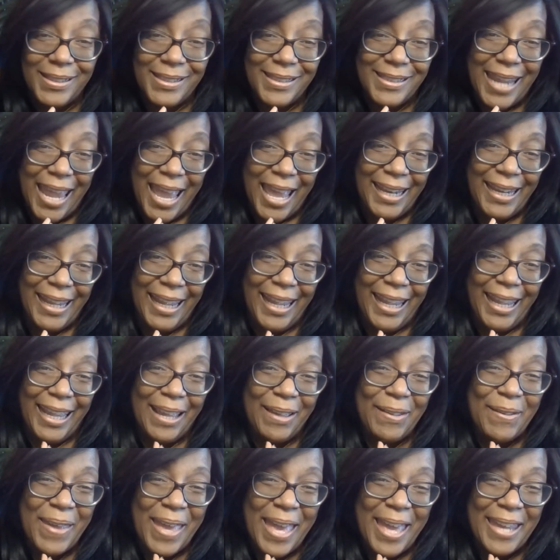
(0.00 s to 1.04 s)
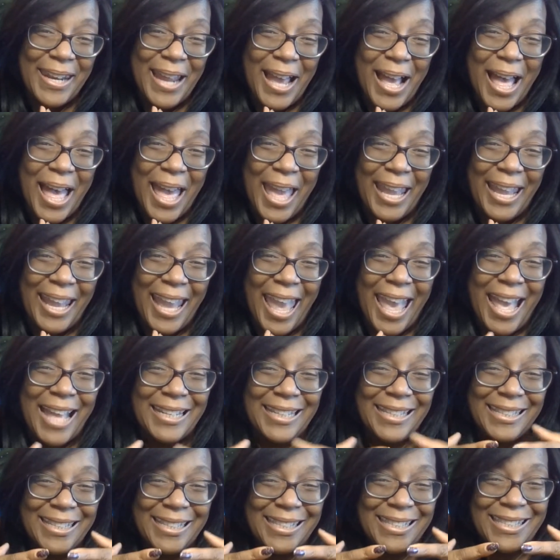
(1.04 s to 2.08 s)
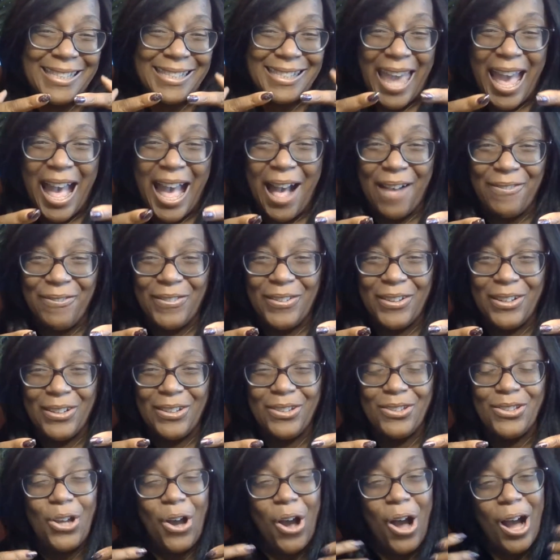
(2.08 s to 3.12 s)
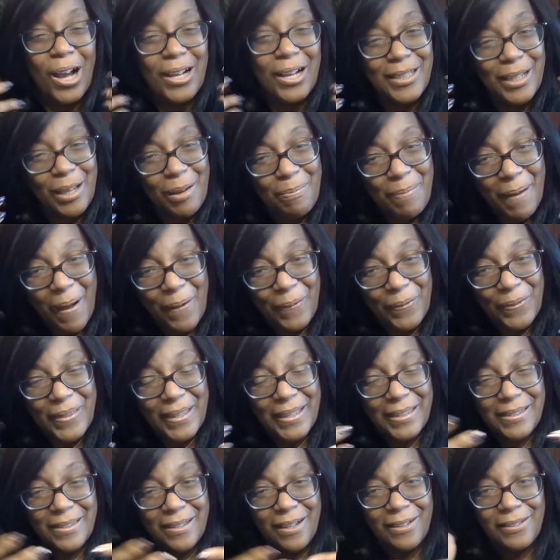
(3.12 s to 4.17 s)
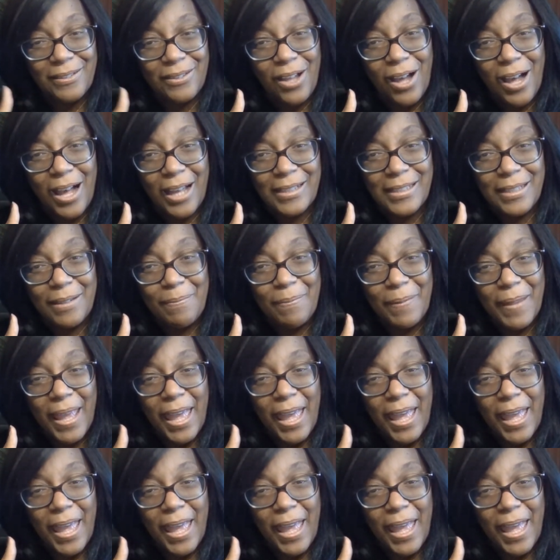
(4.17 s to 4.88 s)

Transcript: Danny and I and staff talked about this a lot.